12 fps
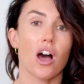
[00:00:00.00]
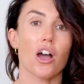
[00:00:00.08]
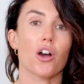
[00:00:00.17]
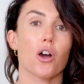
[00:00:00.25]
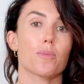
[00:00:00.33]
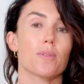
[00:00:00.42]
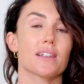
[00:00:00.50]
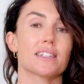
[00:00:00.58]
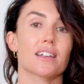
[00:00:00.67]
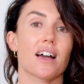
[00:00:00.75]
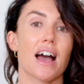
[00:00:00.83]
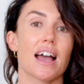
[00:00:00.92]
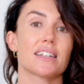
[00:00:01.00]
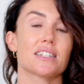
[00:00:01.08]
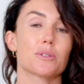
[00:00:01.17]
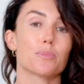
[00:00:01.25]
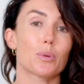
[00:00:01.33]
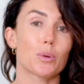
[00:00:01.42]
I hope that this guide
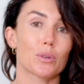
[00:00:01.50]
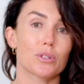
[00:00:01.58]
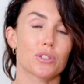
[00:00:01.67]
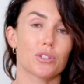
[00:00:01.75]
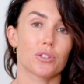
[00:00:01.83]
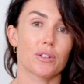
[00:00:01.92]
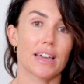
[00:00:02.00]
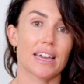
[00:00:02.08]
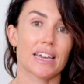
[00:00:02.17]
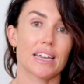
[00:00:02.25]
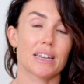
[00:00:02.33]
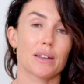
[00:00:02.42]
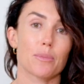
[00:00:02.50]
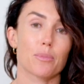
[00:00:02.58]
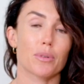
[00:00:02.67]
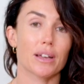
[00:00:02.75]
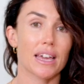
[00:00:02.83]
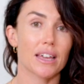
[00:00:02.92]
supports you in
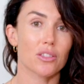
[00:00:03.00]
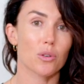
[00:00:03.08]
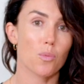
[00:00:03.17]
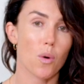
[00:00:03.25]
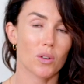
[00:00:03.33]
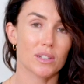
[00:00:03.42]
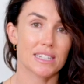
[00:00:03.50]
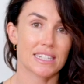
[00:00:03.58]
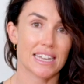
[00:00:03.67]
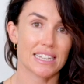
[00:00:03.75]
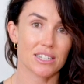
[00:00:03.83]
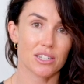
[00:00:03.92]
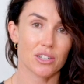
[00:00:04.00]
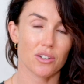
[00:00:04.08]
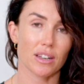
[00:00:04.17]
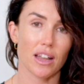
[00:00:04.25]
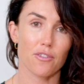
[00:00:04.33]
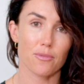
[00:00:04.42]
bringing the wands into
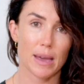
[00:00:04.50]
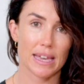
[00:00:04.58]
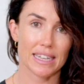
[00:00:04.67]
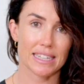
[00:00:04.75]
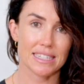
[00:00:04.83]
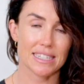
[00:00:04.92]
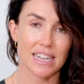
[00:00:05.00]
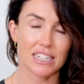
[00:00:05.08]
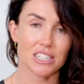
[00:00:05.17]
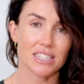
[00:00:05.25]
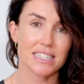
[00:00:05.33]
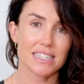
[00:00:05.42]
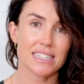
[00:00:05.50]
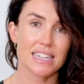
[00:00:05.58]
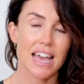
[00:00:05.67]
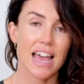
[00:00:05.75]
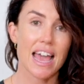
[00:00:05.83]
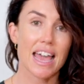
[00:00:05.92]
your lovemaking sessions.
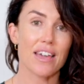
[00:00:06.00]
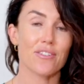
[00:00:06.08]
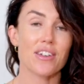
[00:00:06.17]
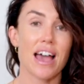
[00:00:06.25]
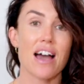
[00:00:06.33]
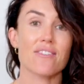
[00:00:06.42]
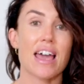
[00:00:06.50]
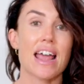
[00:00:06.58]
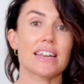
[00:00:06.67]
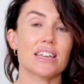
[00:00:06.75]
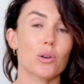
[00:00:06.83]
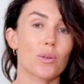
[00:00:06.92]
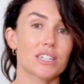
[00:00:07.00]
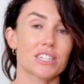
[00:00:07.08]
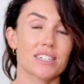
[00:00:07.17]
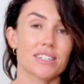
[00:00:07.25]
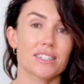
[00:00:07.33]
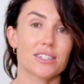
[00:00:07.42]
If you have any
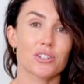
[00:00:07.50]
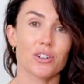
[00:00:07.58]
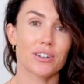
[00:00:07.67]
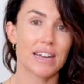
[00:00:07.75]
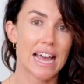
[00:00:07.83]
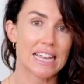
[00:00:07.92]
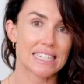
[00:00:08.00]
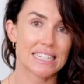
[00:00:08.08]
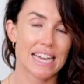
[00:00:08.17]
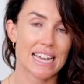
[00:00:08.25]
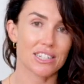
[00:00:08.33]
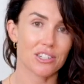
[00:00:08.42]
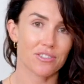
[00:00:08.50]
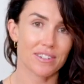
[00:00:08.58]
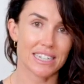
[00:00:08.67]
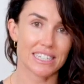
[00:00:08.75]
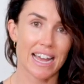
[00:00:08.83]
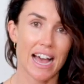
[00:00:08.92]
questions, don't hesitate to
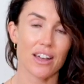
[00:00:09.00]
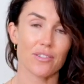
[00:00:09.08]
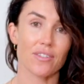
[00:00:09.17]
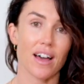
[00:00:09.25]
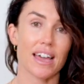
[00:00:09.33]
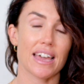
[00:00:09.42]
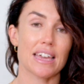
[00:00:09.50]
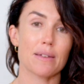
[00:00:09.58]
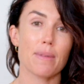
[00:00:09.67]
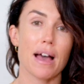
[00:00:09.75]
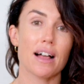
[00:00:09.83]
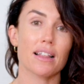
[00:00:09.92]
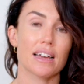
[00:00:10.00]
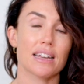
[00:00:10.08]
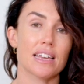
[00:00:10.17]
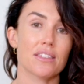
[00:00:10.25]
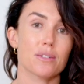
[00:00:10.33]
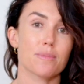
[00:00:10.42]
reach out via email, and
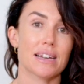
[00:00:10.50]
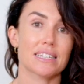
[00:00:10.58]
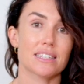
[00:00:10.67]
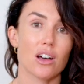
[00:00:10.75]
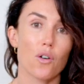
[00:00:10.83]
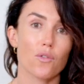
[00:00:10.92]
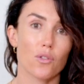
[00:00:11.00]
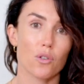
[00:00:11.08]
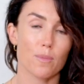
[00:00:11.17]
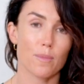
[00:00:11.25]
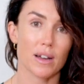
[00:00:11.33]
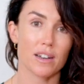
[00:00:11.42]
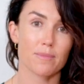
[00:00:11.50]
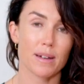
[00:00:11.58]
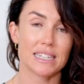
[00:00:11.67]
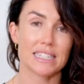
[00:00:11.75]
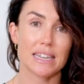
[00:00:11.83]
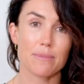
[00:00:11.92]
either myself or one of
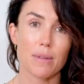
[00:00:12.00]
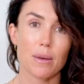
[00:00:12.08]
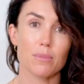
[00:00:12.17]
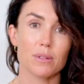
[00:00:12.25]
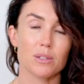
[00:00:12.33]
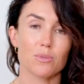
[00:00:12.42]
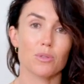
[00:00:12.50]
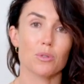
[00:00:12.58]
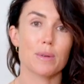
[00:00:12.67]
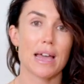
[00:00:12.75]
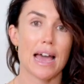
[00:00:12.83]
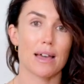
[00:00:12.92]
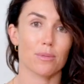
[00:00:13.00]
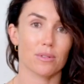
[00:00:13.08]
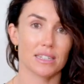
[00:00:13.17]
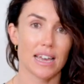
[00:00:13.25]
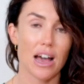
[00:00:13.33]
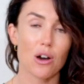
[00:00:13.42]
my team members will be able
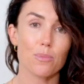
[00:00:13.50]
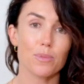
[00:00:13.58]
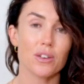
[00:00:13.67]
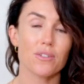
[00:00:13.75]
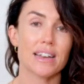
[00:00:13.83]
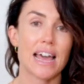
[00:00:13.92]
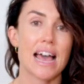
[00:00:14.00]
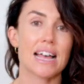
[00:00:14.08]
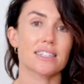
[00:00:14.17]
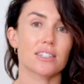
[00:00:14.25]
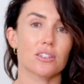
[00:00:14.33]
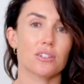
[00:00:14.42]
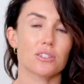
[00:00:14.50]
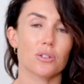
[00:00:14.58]
to help you and answer those